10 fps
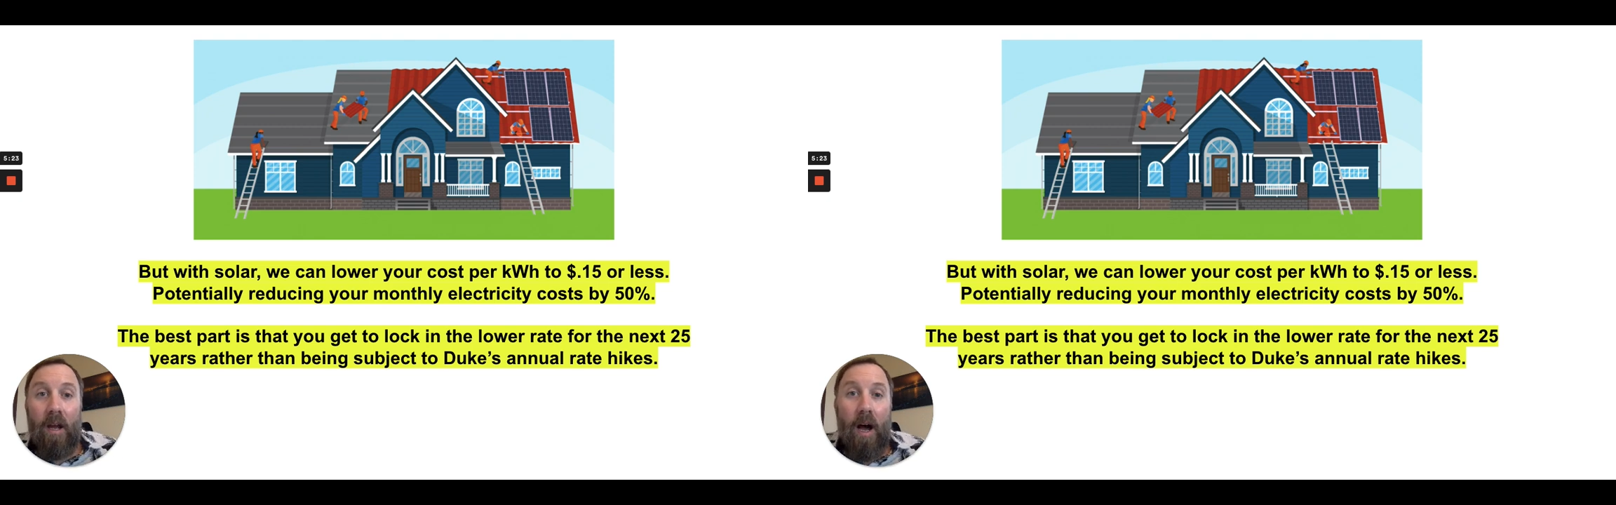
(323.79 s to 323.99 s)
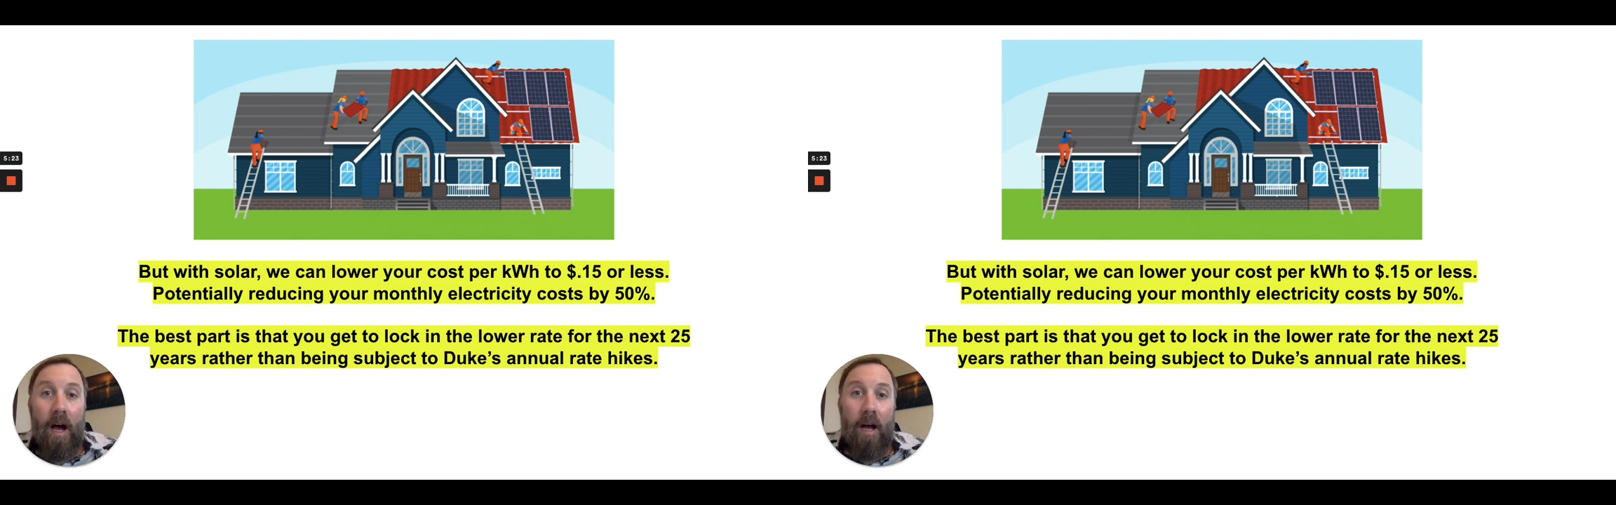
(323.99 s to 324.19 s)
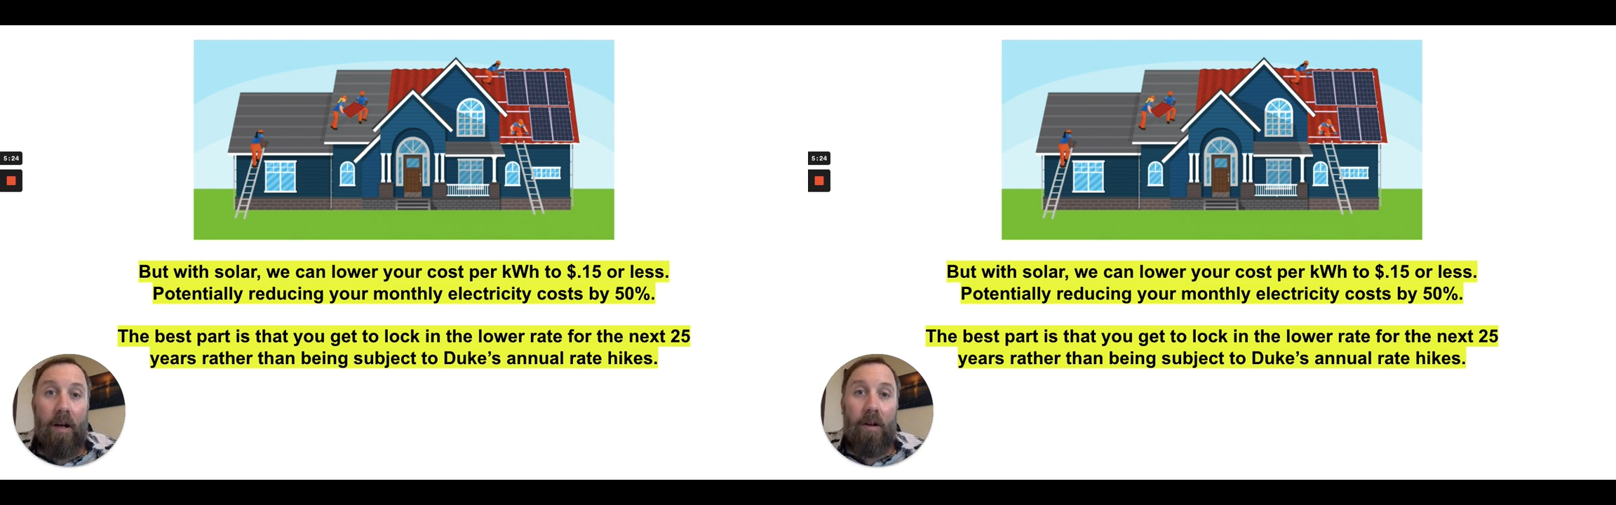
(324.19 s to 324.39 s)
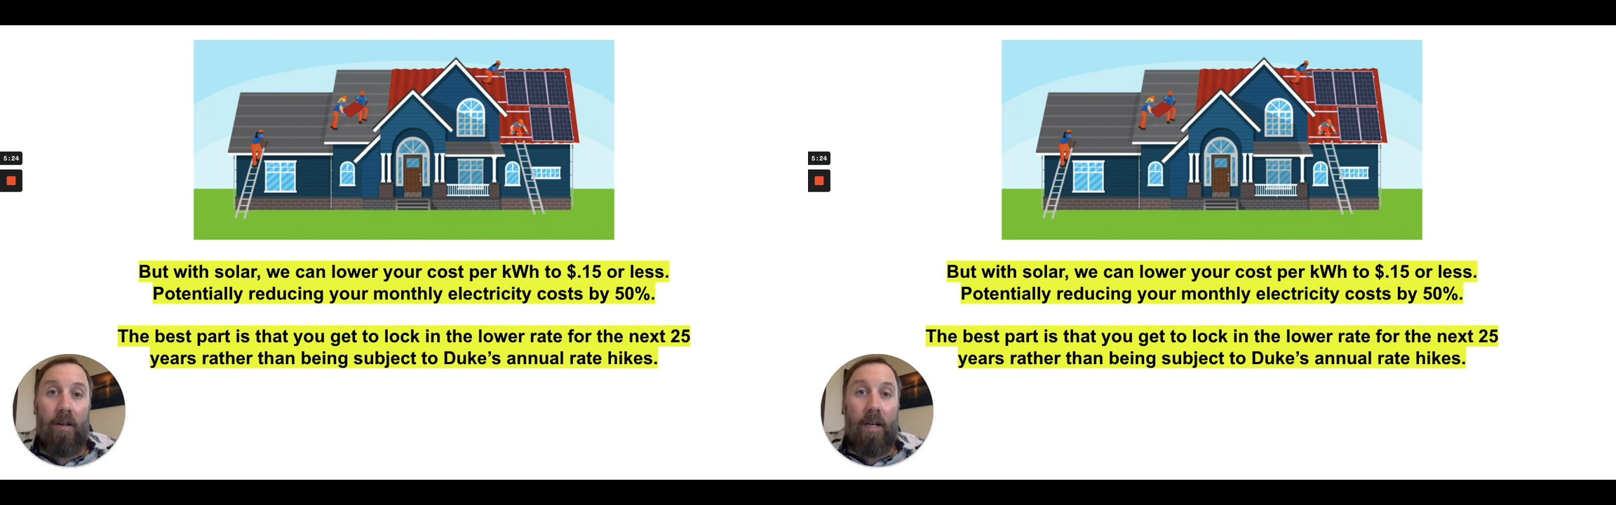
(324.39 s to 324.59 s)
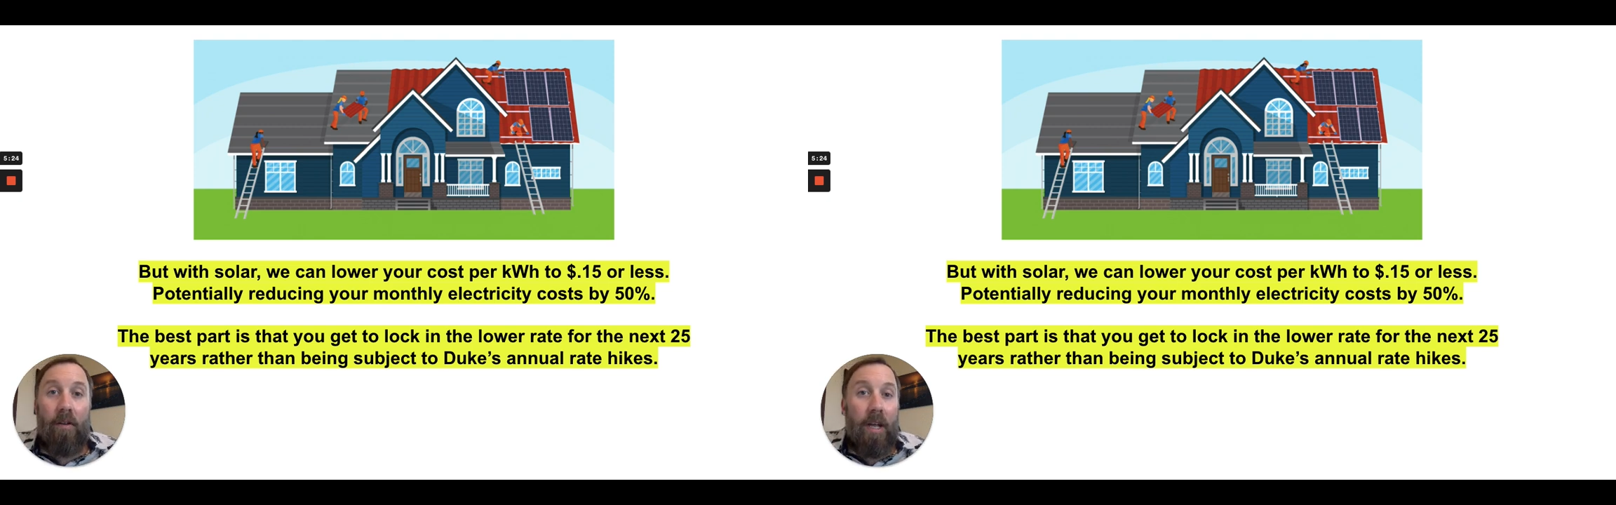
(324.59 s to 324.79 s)
uh,
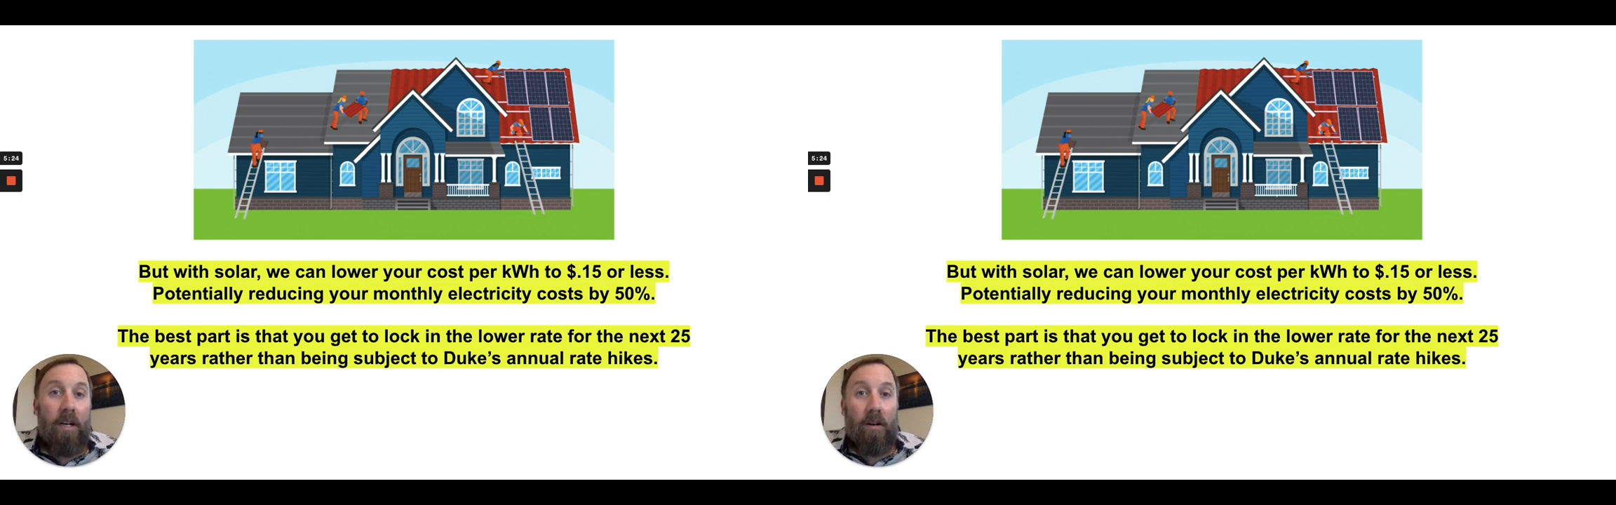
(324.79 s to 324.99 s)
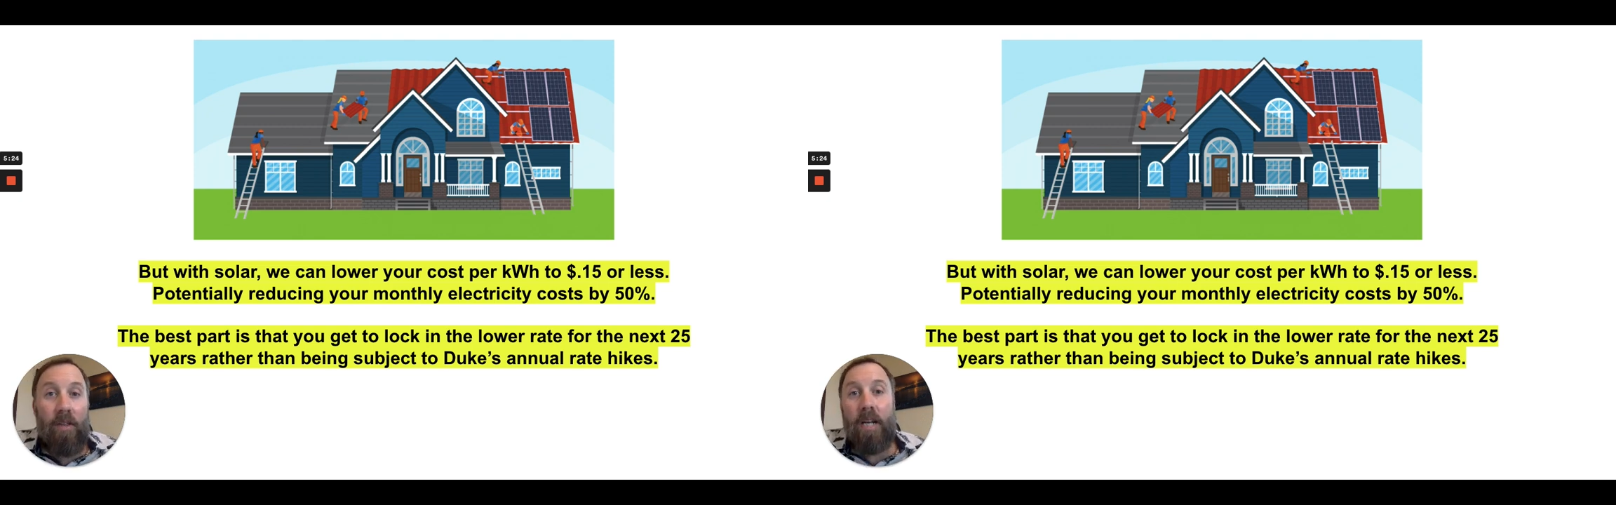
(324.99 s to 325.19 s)
you know, then you're then